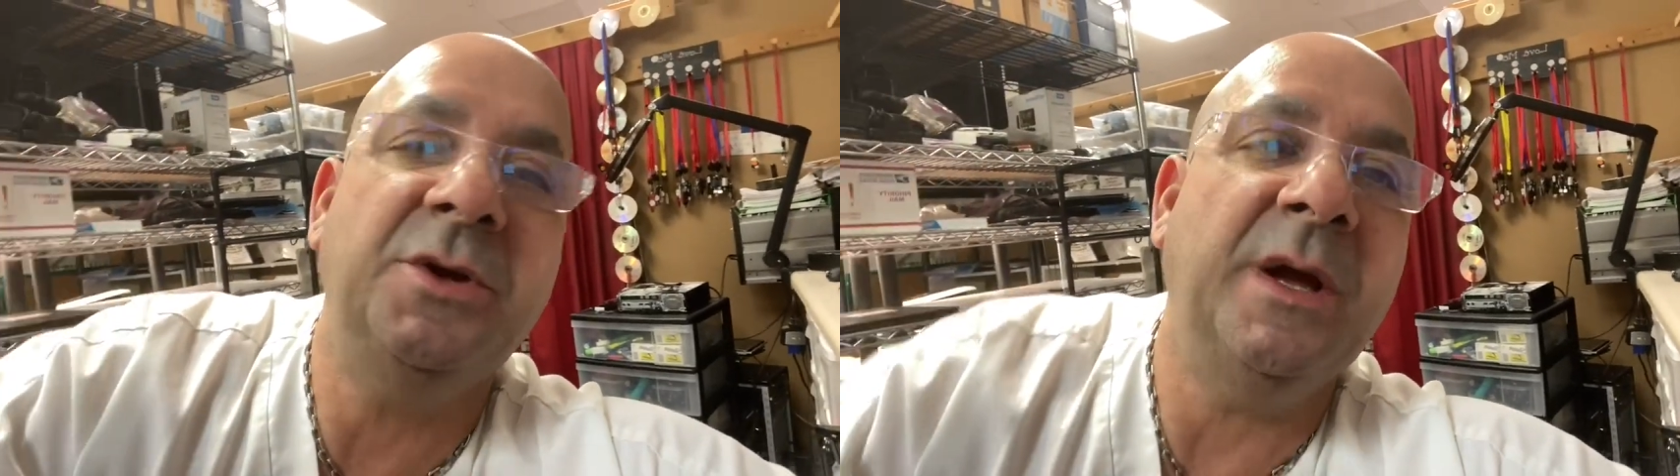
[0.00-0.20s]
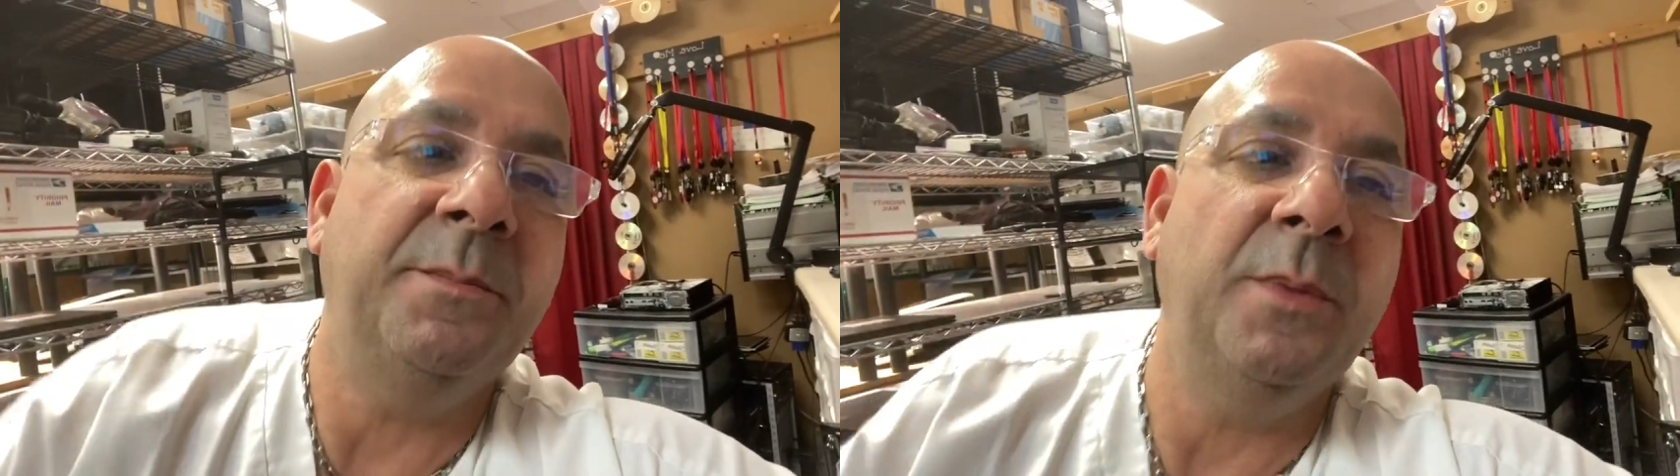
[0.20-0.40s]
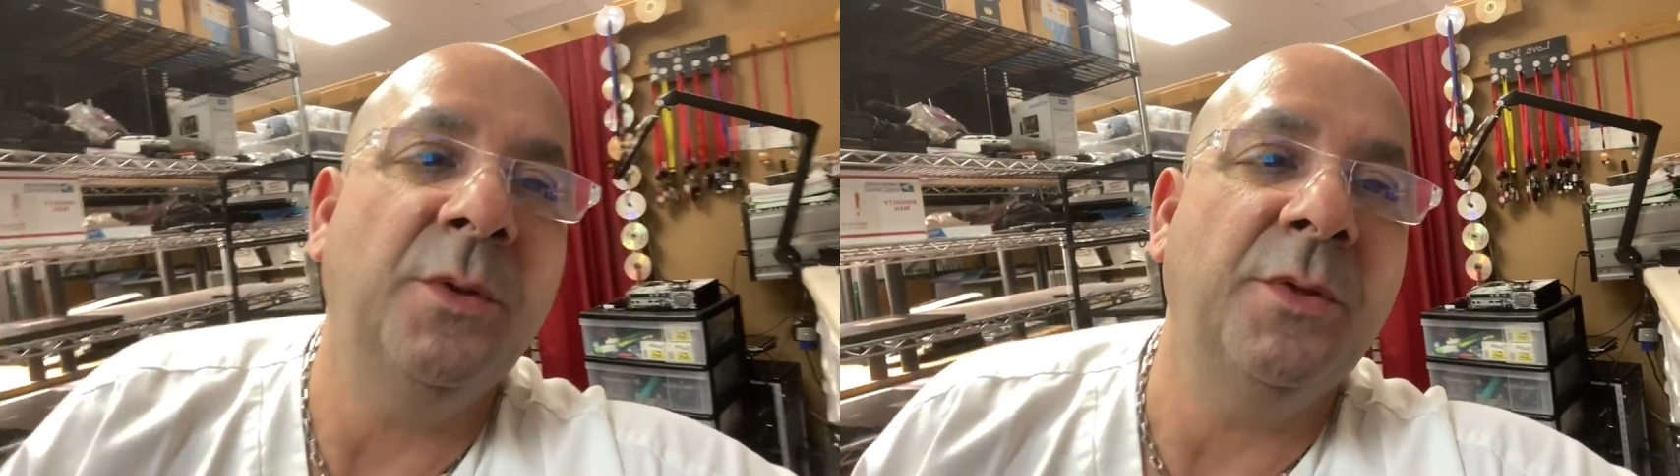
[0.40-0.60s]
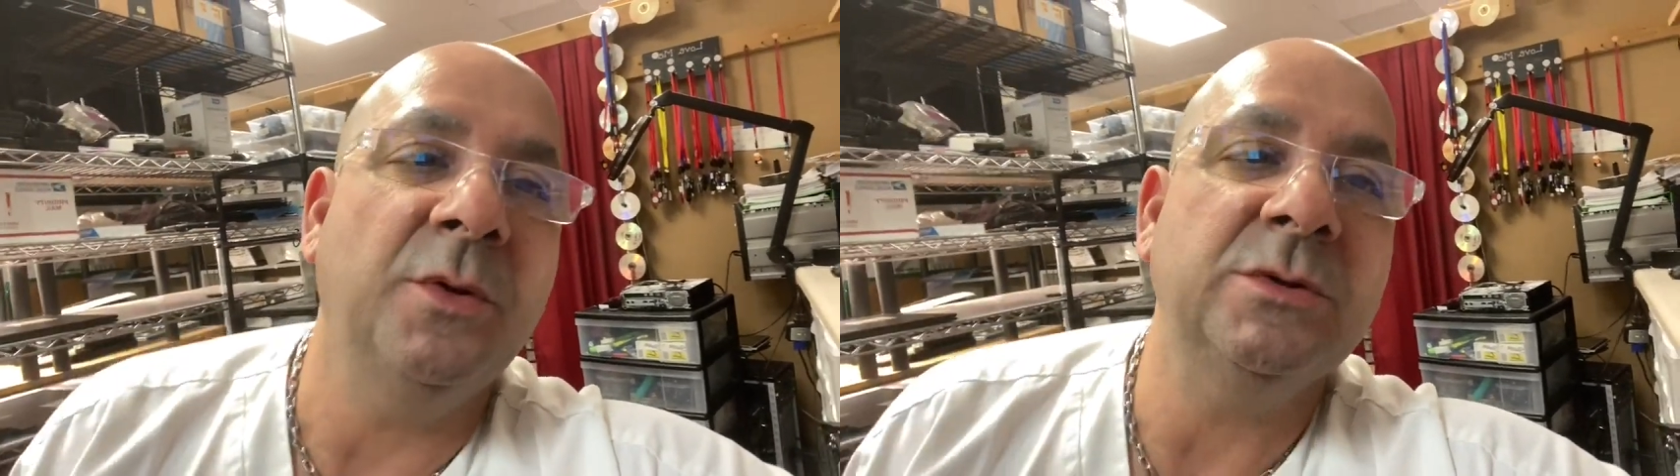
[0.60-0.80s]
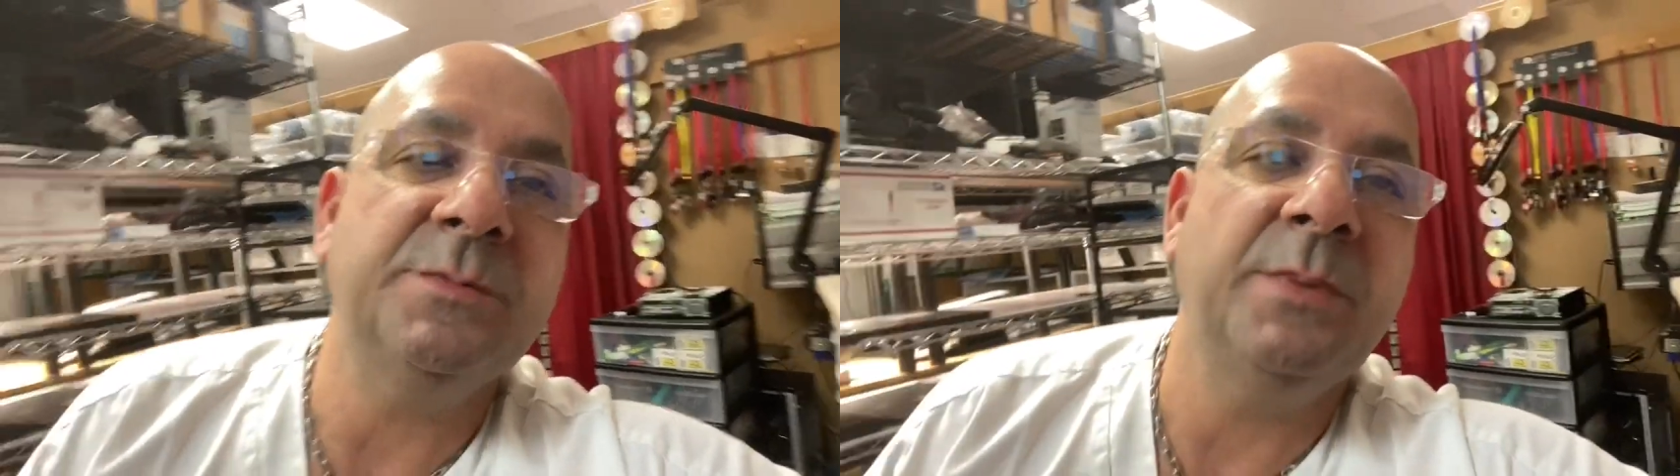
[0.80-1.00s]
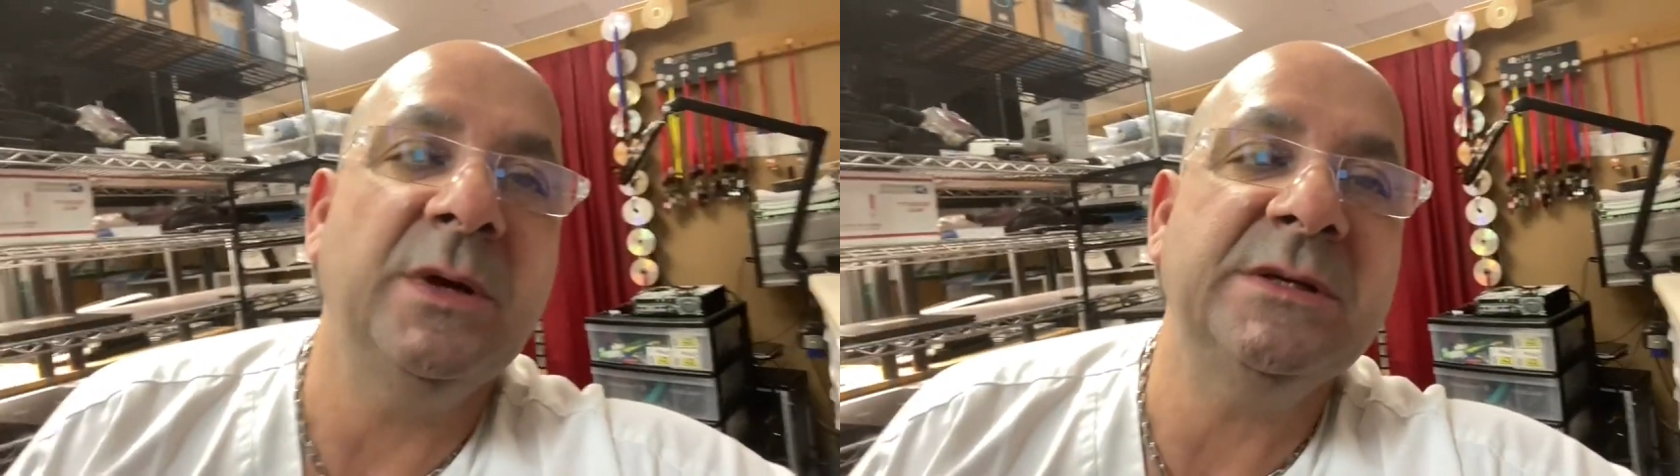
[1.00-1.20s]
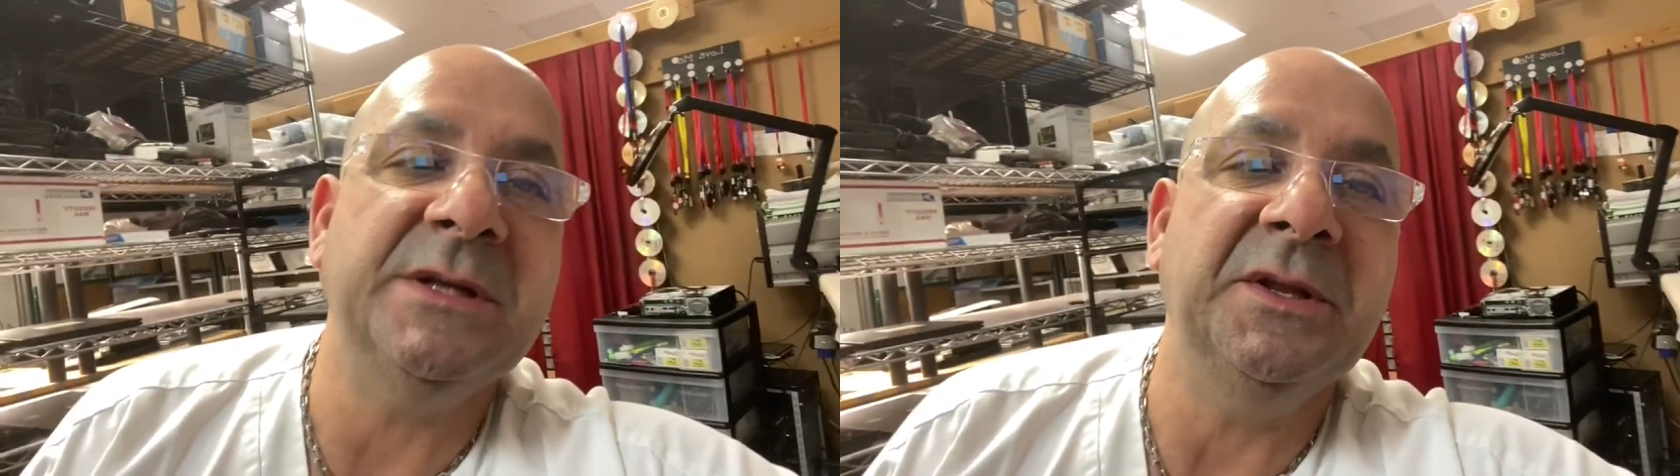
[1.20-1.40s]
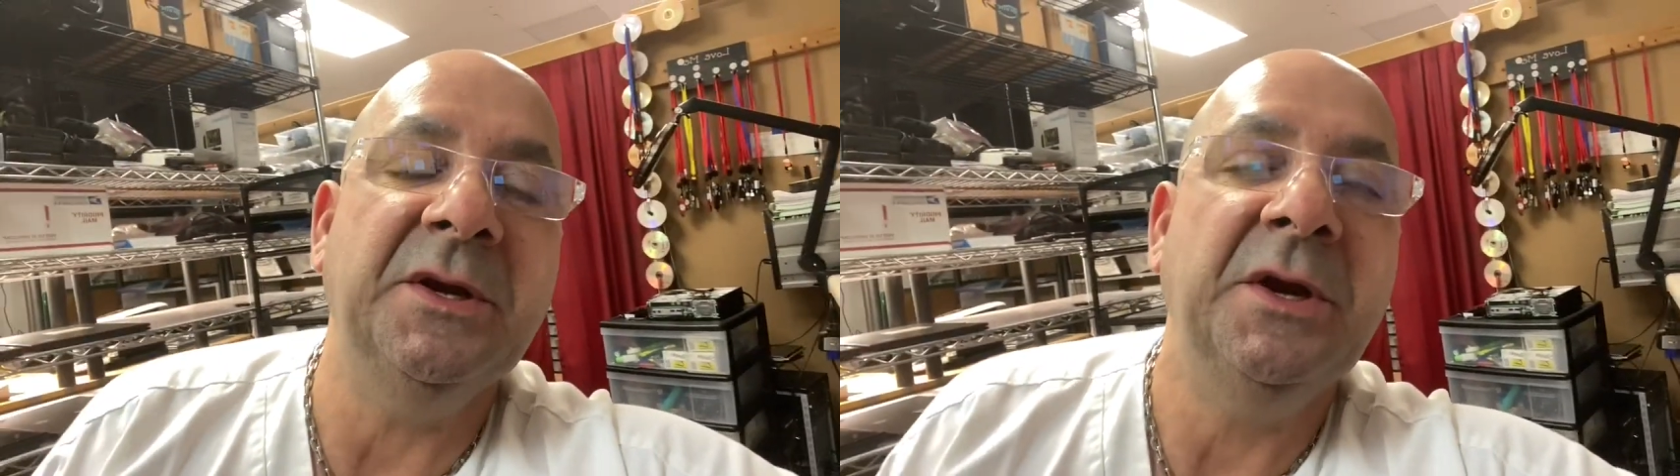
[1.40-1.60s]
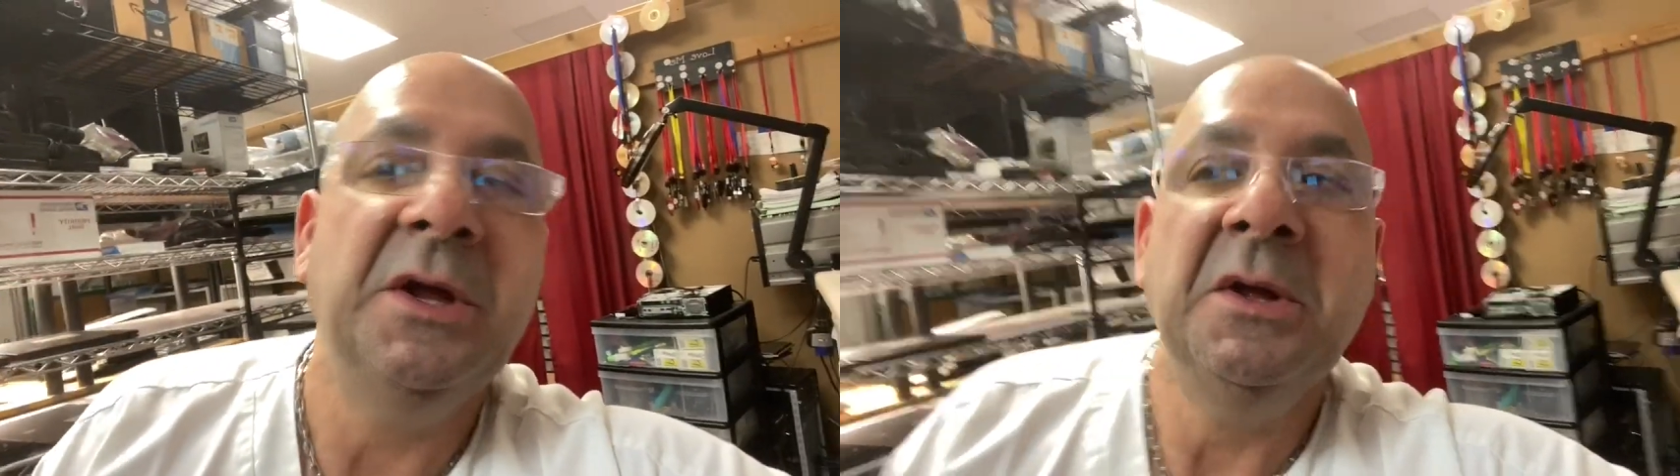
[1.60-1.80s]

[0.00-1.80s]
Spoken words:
got both of those plugs in there.